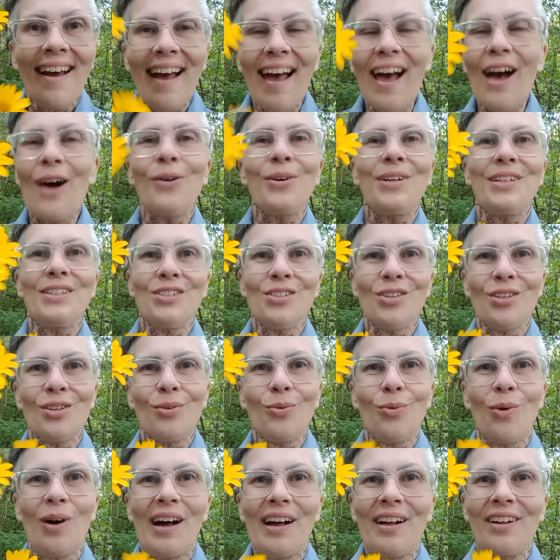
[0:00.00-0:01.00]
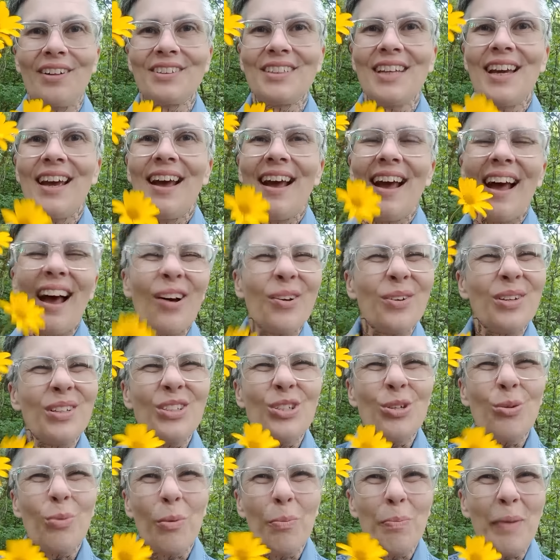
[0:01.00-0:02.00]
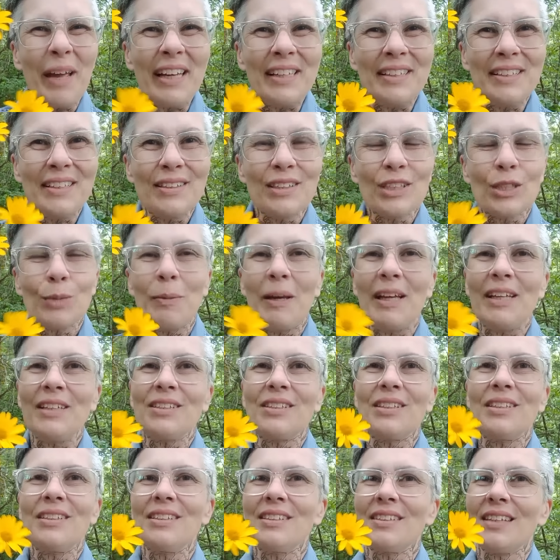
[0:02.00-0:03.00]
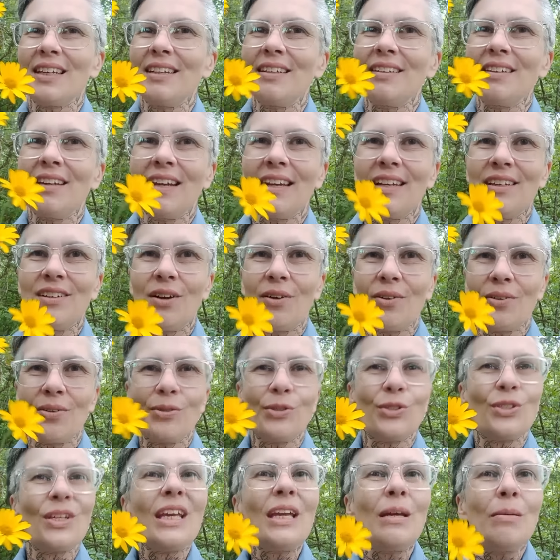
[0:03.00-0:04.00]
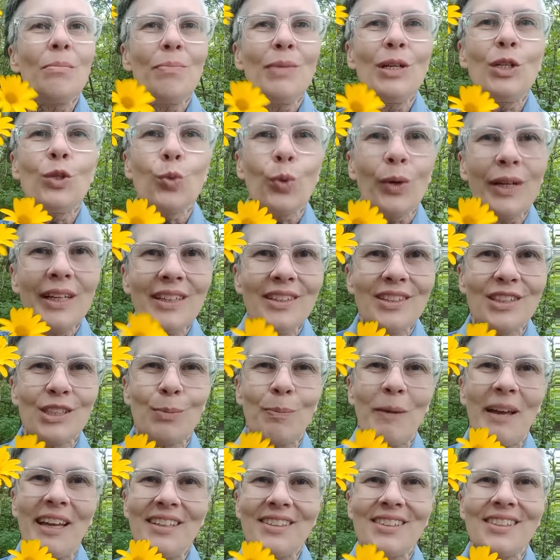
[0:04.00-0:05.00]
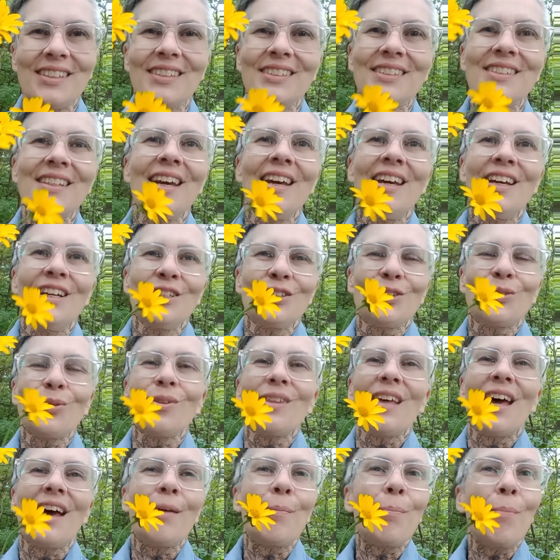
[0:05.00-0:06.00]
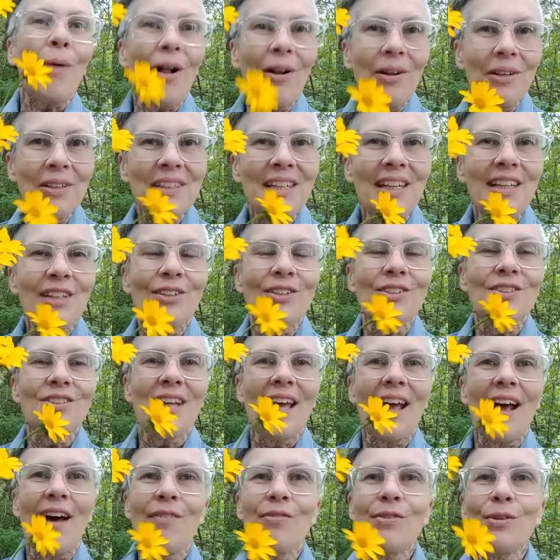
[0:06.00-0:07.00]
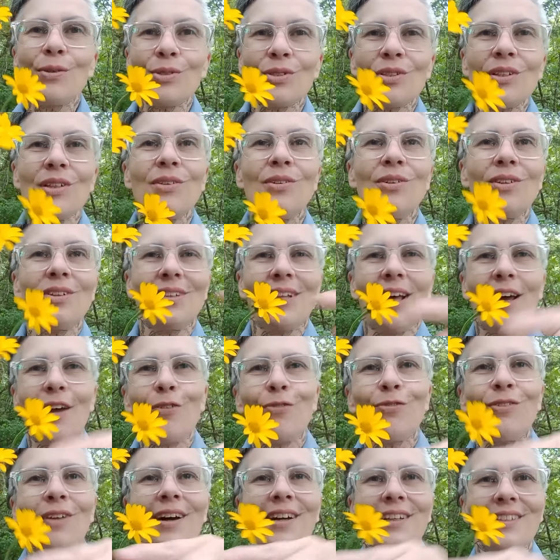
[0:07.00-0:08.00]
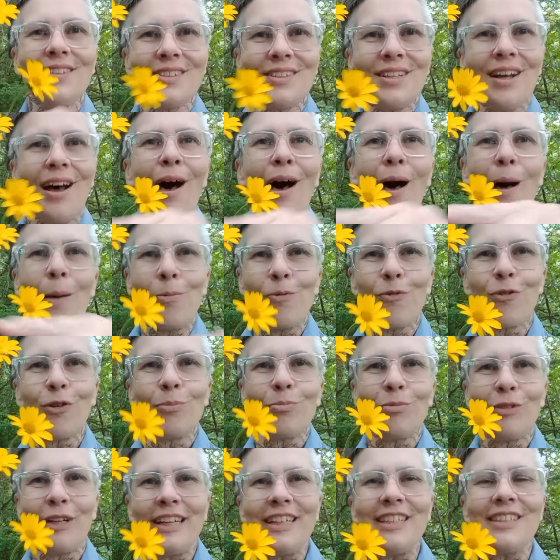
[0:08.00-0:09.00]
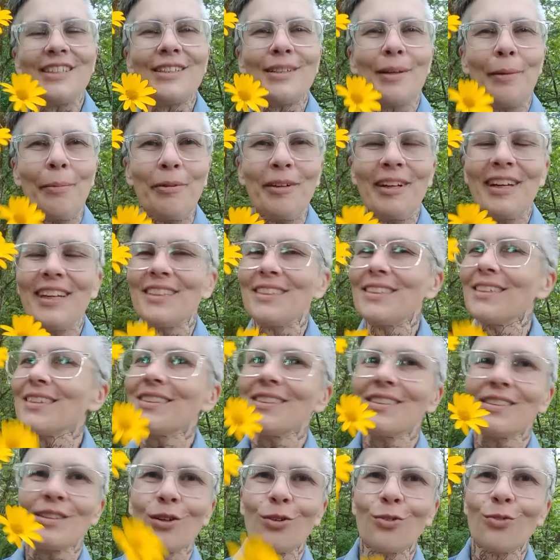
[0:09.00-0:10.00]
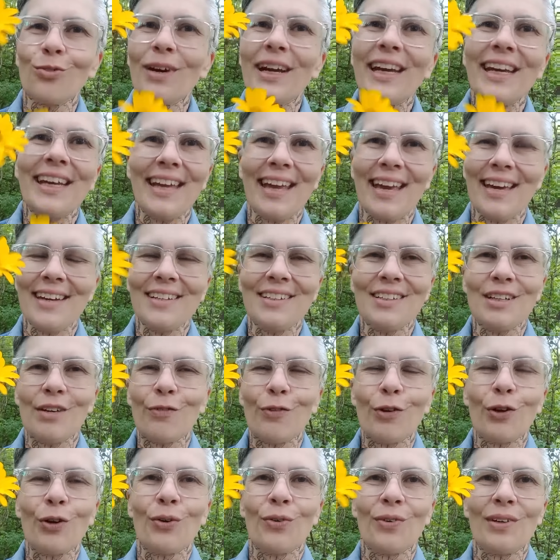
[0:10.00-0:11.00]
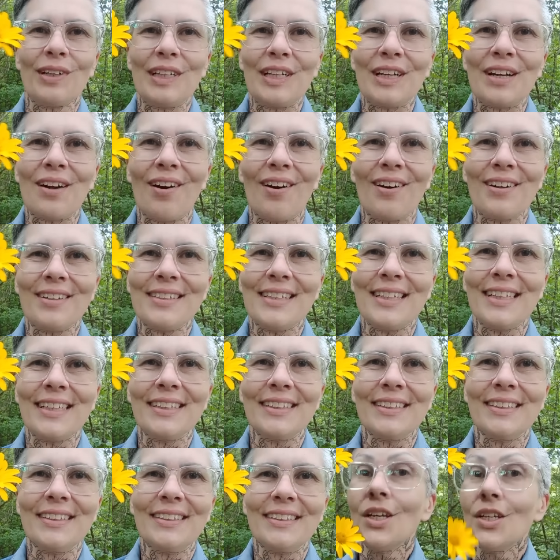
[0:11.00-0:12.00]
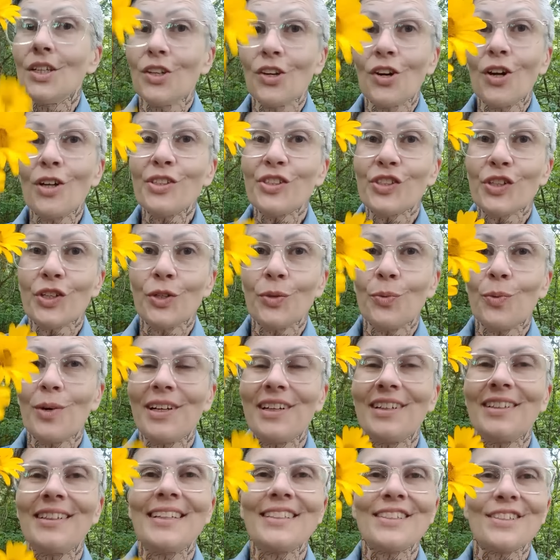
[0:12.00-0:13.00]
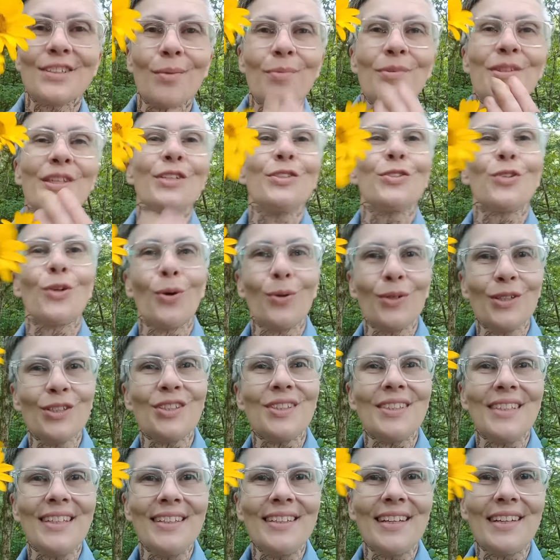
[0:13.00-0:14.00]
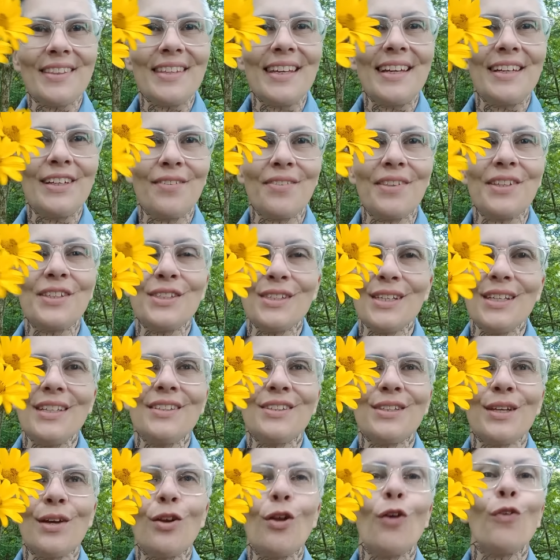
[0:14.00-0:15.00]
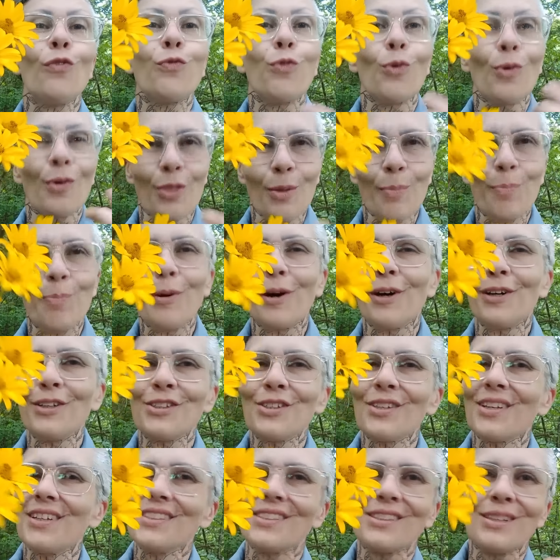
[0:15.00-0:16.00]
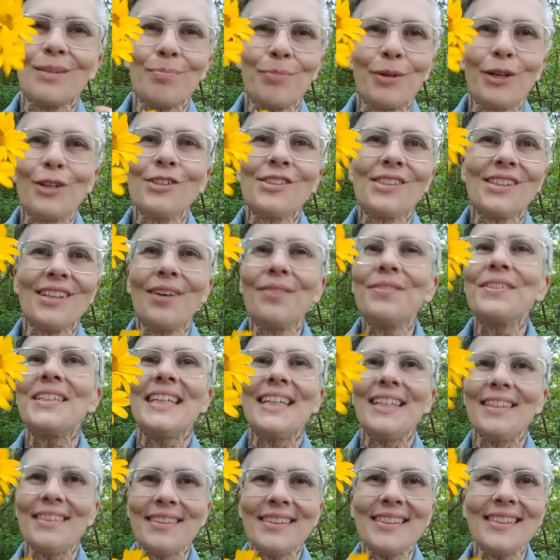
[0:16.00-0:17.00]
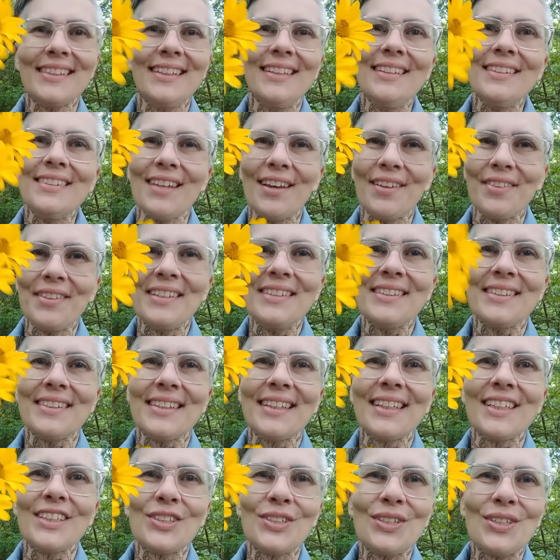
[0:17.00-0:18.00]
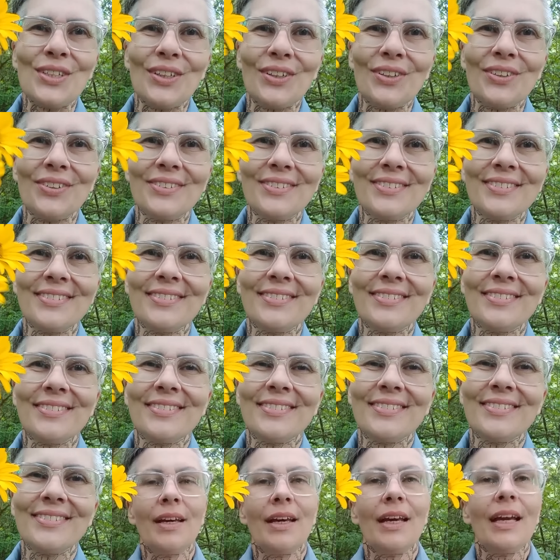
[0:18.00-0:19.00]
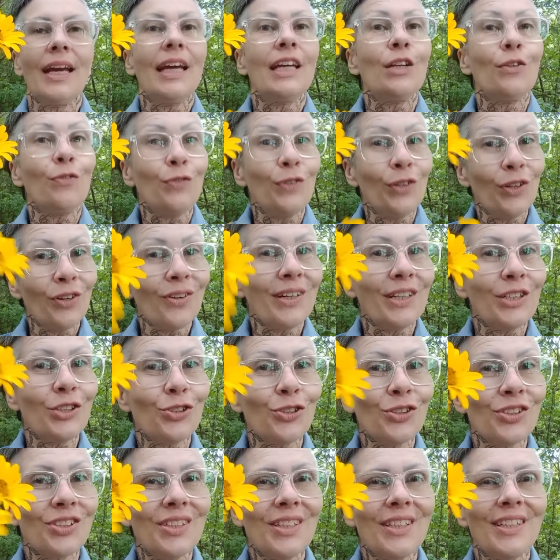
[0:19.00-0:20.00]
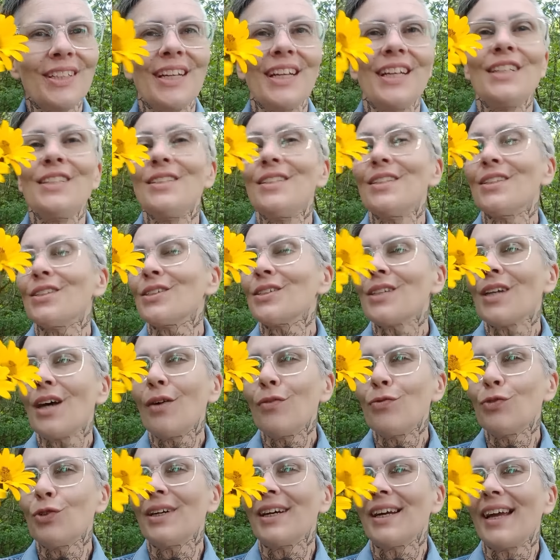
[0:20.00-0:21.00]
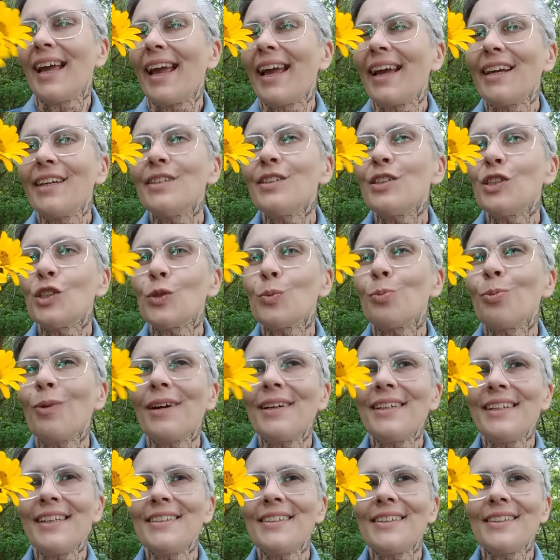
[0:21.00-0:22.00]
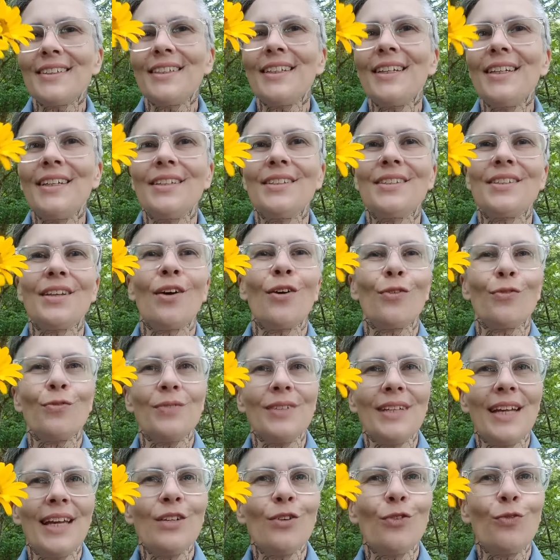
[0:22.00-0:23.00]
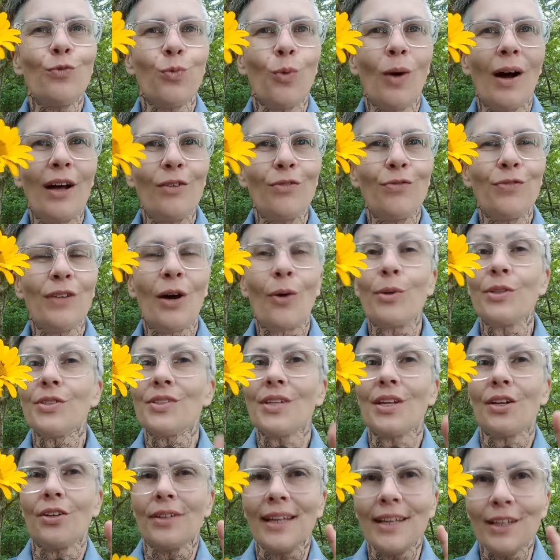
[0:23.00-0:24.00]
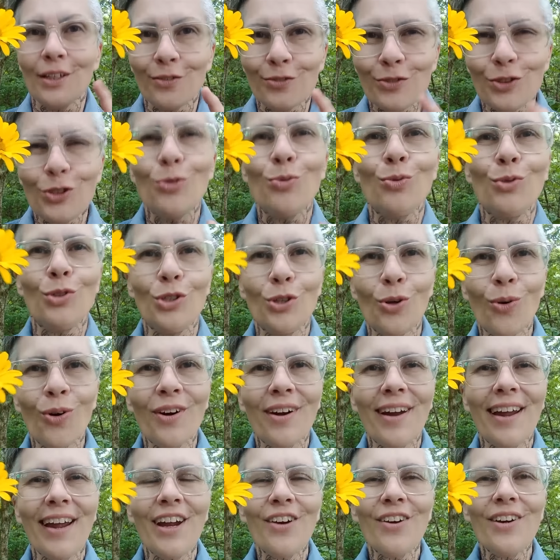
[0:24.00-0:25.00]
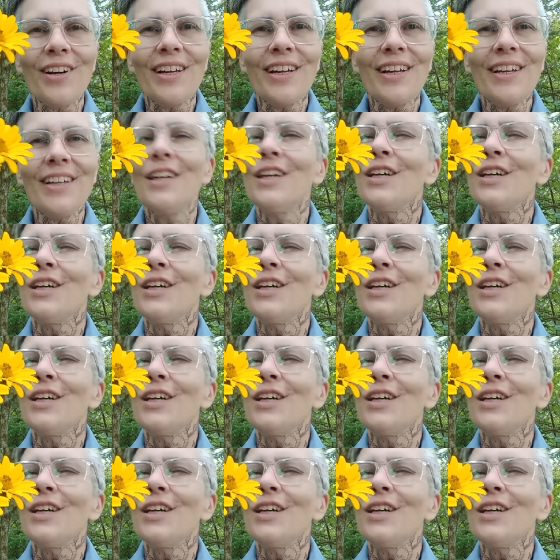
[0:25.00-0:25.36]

out into the wild, out into abandoned spaces and all those in-between spaces so that pollinators have those little lifelines to hop from place to place. This is a great candidate for guerrilla gardening. You're also going to want to let some of these go to seed at the end of the season for the birds, because the birds love to eat the seeds on these things too. And if you're interested in discovering and spreading seeds of native wildflowers that are native to your area,